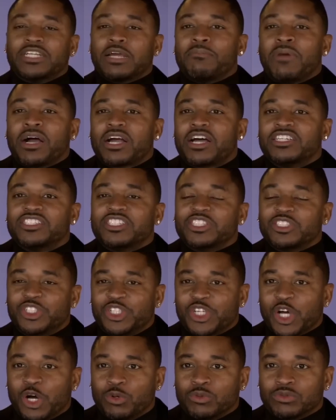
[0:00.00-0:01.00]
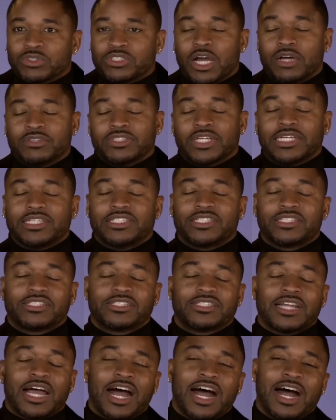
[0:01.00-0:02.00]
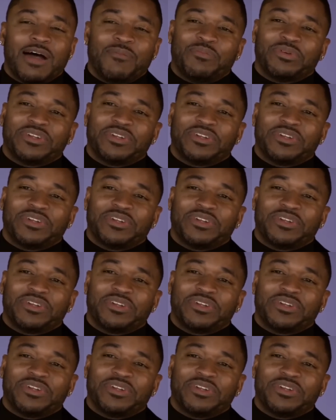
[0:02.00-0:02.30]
like my cousin Jones. I was like, stop